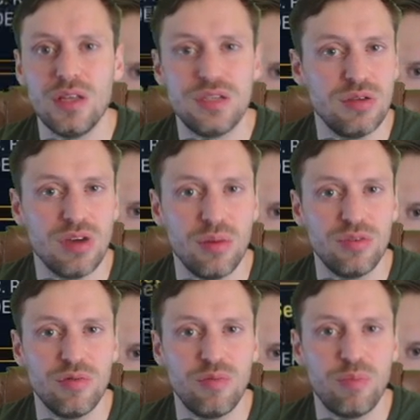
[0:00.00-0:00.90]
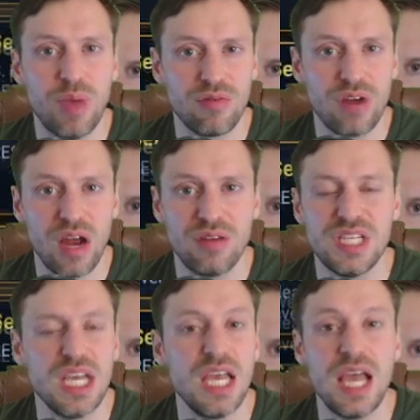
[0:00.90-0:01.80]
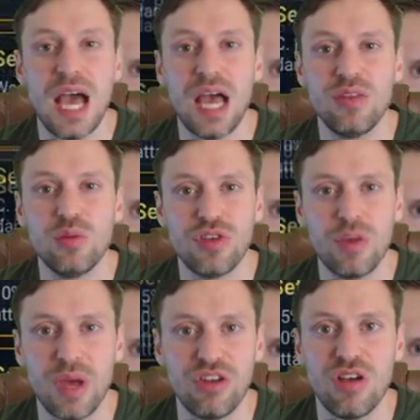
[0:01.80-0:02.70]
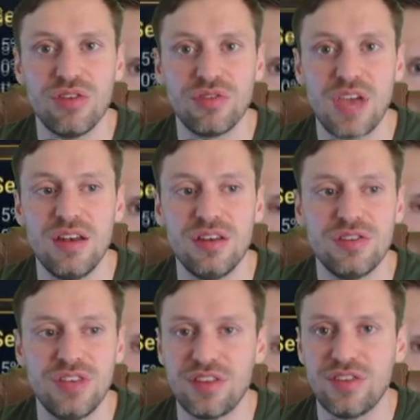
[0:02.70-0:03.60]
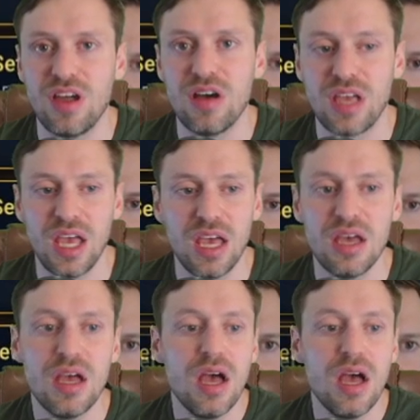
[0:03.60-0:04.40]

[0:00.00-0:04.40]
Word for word: two times of better rarity and also better chance of getting six star gear,